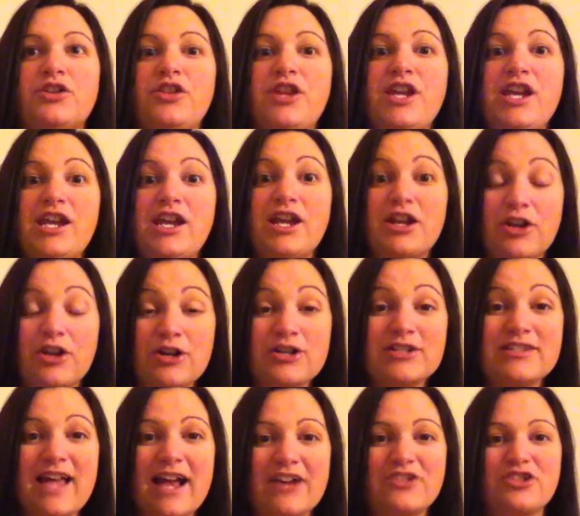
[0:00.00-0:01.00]
the
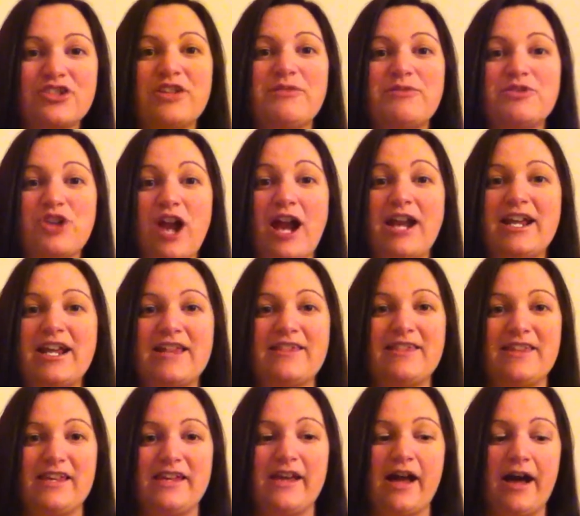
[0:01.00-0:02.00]
nurse actually was trying to get
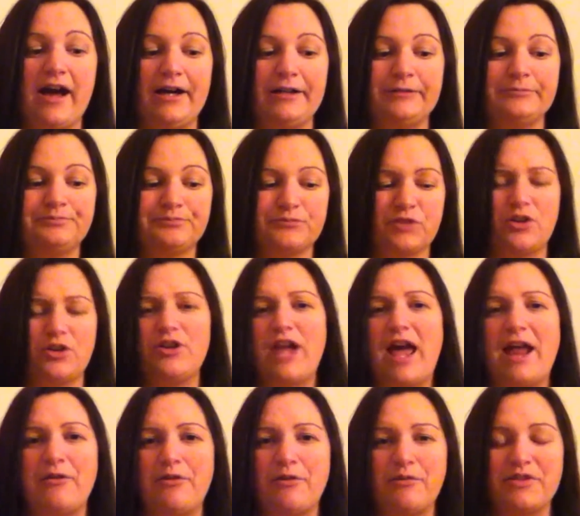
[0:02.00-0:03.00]
the or
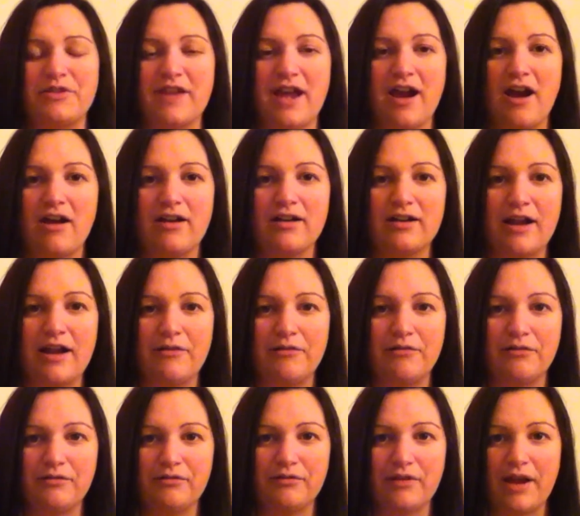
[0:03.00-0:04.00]
I don't know what they are. I
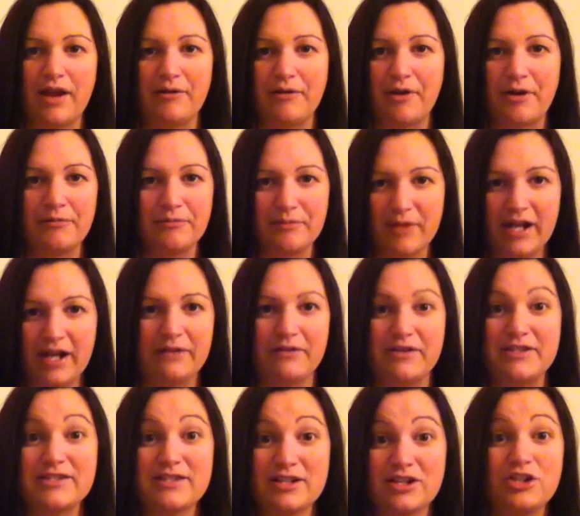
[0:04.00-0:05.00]
don't know.
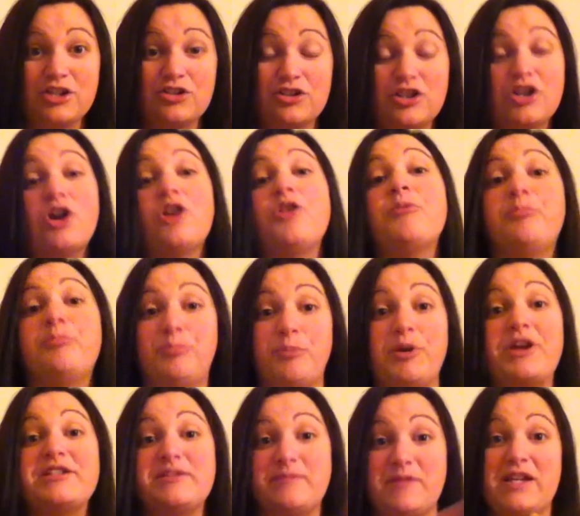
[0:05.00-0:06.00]
Anyways, the girl that
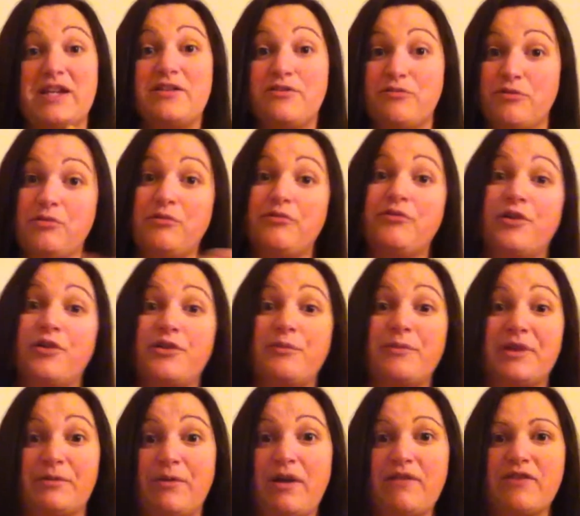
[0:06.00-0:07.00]
brings me into the room before the
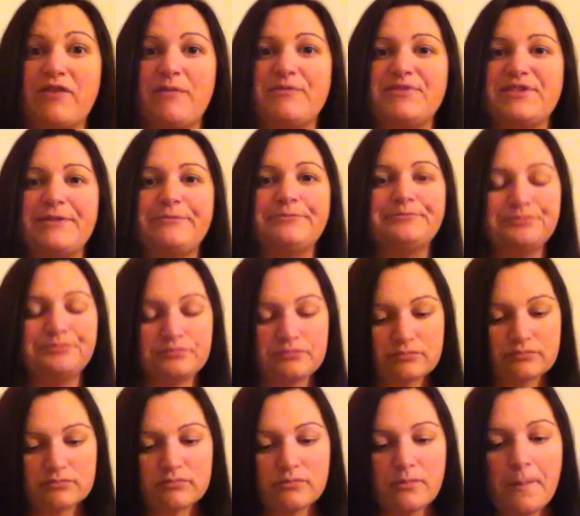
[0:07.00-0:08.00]
midwife comes in,
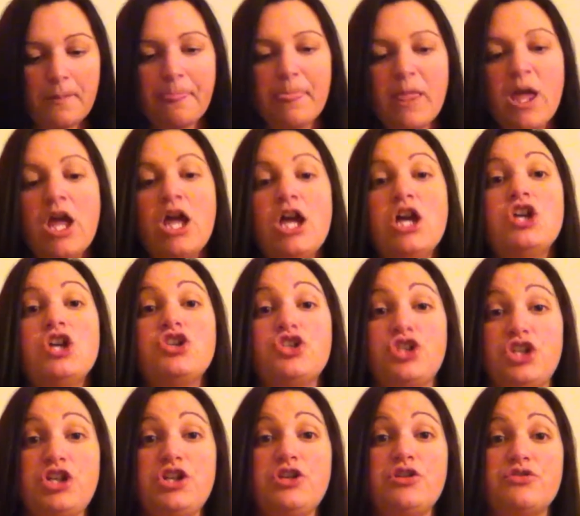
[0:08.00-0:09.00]

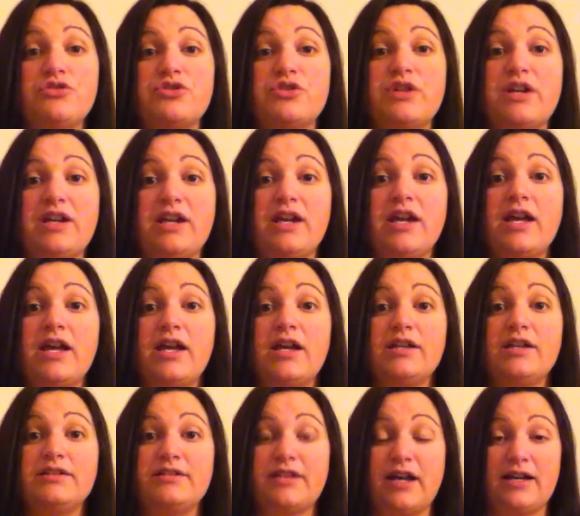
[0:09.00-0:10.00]
she usually
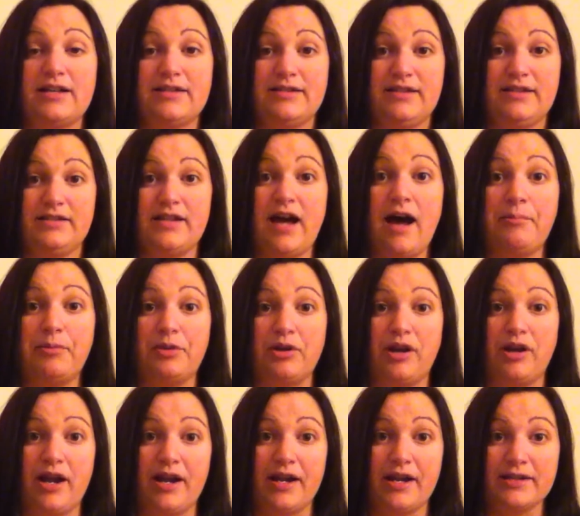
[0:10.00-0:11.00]
does the
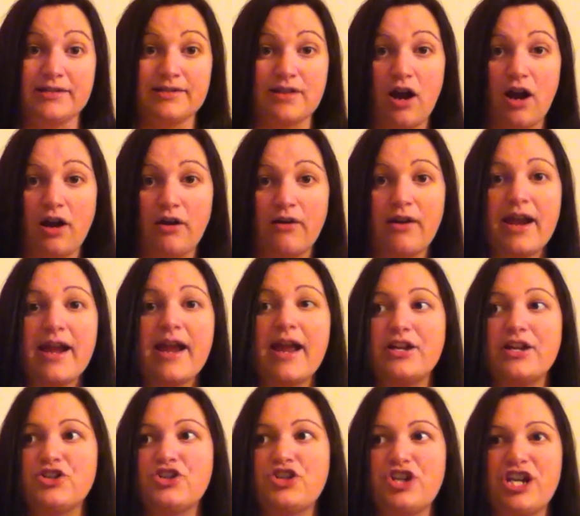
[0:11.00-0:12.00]
Doppler and gets the heart rate,
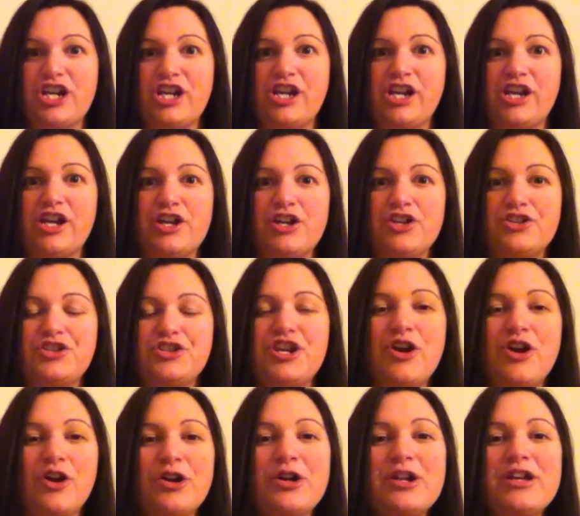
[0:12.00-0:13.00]
and she
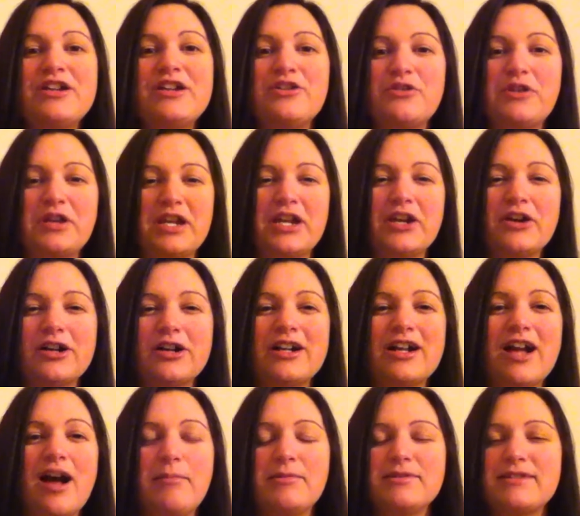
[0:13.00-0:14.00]
heard it. You could hear it
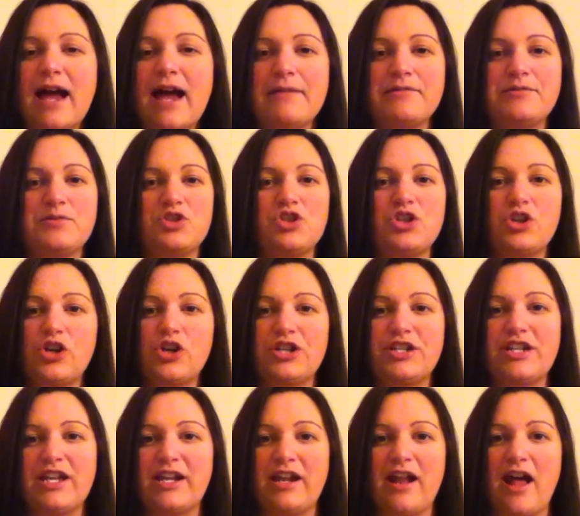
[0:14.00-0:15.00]
a couple times, but she
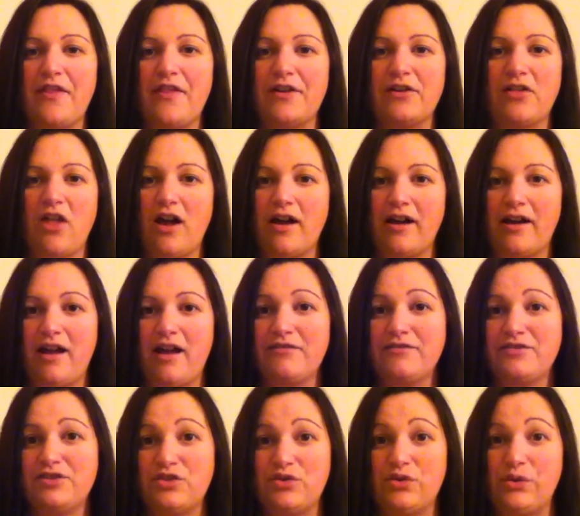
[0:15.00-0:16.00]
couldn't get it on there long
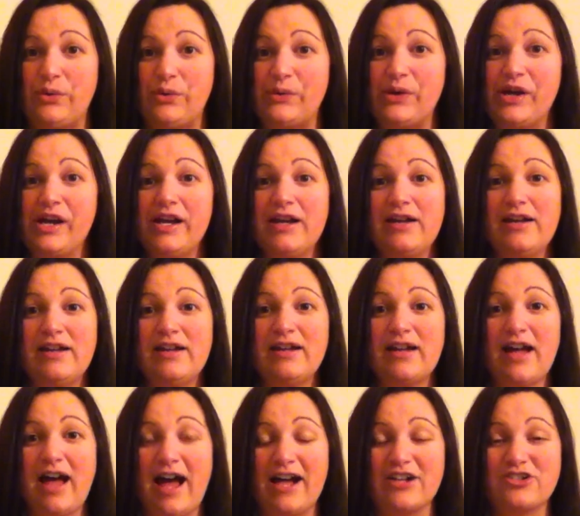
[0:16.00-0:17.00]
enough to
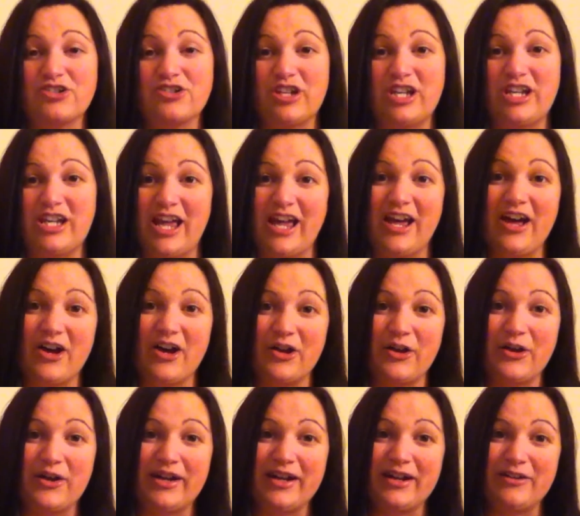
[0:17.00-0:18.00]
actually get a
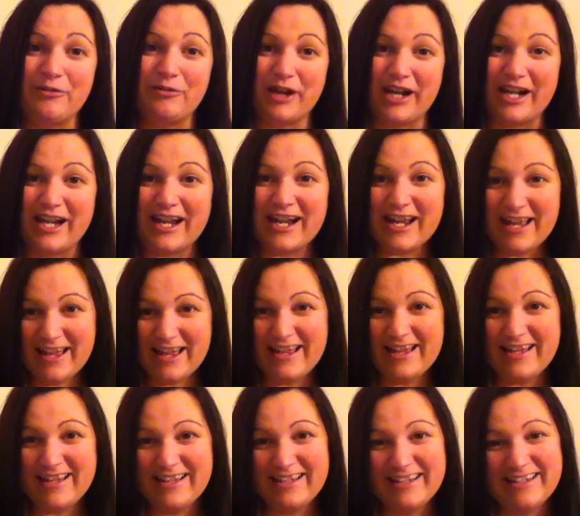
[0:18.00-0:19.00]
good reading
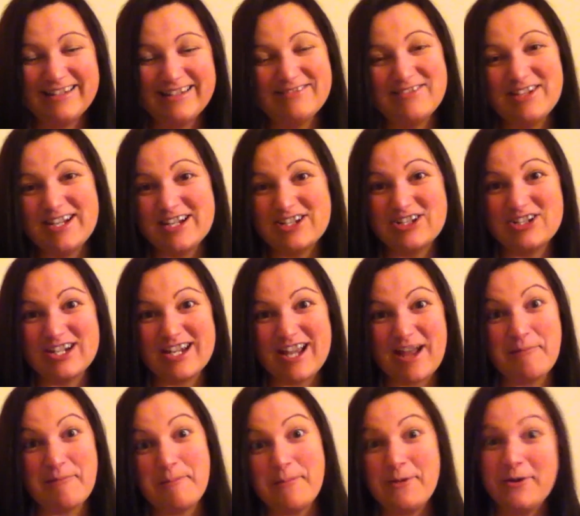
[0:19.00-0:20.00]
because she
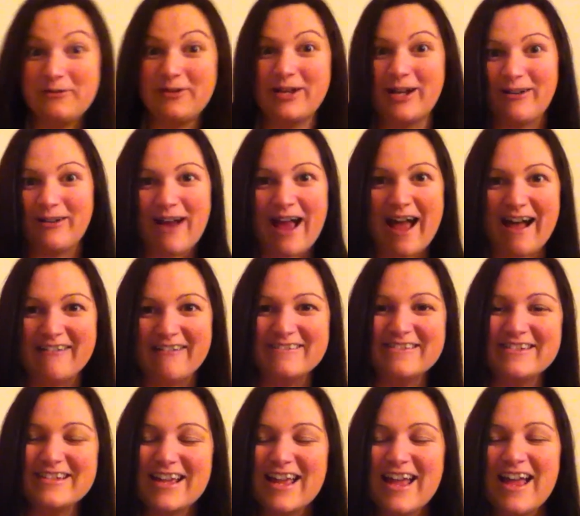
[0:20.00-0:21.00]
kept moving
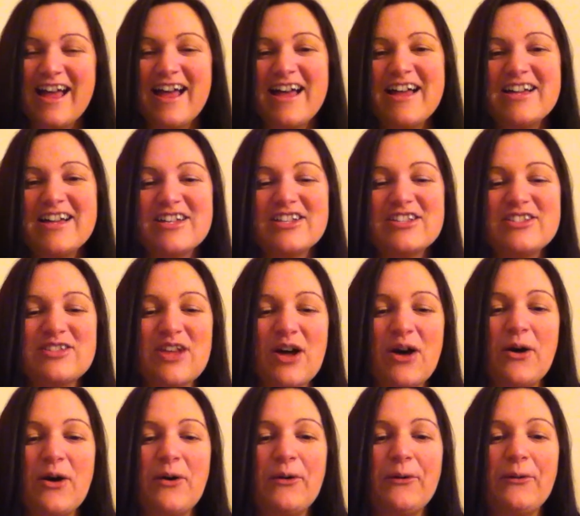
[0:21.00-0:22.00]
around.
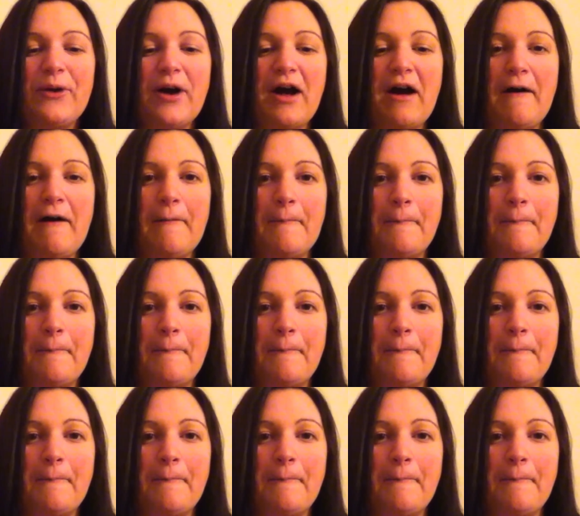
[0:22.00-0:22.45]
So